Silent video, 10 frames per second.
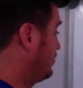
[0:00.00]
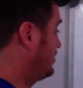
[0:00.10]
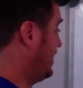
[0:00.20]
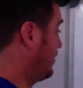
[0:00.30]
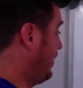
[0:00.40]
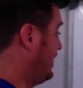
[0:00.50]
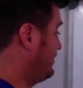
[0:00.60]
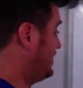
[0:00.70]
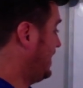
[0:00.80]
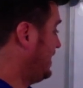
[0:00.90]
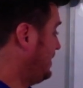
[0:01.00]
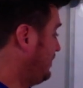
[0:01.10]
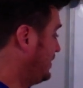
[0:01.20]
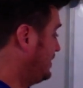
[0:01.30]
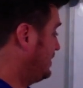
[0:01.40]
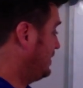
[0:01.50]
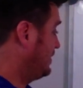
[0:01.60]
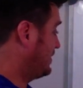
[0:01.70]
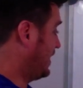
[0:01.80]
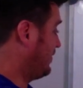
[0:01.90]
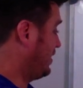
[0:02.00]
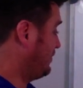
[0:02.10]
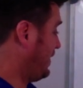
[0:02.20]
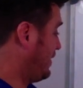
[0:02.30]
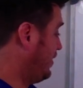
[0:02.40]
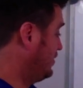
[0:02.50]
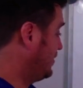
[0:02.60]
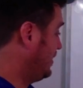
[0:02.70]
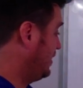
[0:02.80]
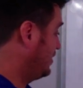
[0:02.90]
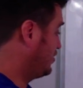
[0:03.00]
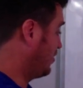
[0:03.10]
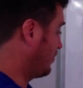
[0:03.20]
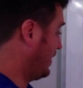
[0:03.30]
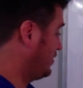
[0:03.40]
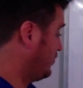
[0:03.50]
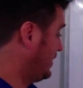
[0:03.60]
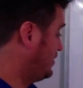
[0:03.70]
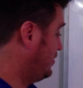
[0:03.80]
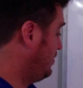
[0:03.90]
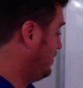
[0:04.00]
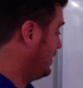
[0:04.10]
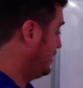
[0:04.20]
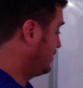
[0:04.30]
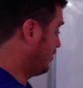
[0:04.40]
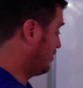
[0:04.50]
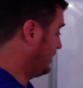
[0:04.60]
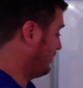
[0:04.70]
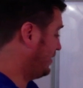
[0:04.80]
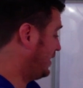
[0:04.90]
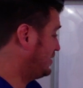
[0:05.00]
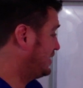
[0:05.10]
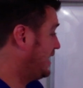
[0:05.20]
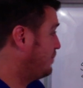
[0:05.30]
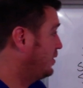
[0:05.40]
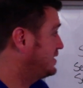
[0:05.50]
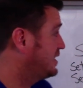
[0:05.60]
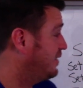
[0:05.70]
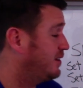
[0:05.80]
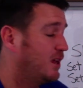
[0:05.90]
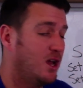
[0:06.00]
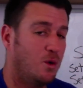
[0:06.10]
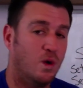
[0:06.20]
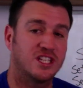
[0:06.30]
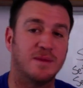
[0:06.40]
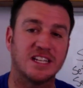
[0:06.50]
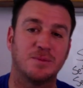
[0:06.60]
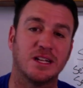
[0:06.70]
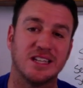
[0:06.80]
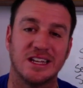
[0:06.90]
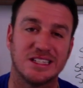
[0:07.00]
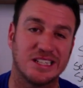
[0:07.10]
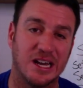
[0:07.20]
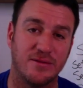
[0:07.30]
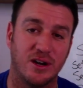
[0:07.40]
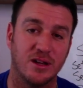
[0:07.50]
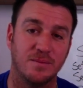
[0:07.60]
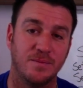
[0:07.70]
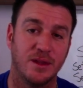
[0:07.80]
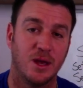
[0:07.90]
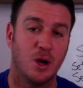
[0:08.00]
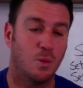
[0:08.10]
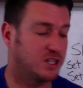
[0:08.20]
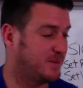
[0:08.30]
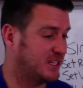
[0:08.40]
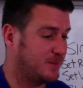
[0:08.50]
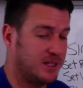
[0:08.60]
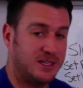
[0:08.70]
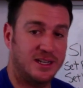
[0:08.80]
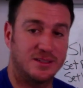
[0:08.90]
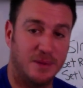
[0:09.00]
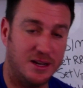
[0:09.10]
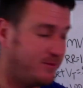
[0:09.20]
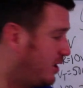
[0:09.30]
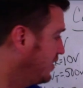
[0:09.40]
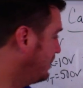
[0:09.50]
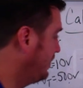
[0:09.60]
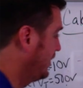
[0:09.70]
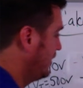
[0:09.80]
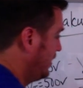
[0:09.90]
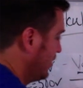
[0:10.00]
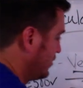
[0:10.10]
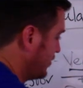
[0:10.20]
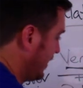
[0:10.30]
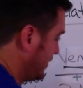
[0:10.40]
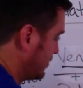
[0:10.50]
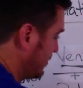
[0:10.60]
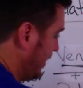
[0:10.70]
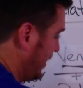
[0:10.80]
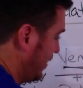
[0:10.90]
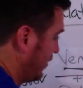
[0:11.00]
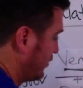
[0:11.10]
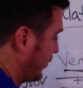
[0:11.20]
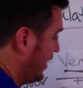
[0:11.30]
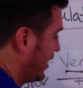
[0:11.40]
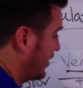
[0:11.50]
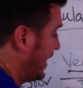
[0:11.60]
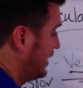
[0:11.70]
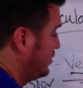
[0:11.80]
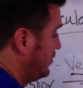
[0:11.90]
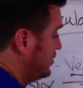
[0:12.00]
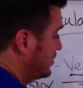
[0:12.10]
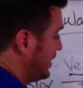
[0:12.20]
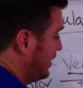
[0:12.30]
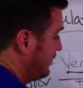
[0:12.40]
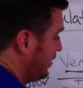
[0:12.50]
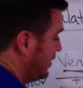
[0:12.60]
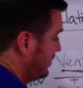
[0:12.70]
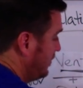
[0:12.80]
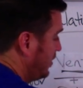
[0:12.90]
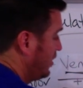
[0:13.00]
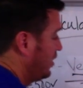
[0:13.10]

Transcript: Set rate of 10, tidal volume 500, total rate of 22, total minute ventilation 9.7. What's my spontaneous tidal volume? What's my spontaneous minute volume? Here's your answer right here. 392 is your tidal volume.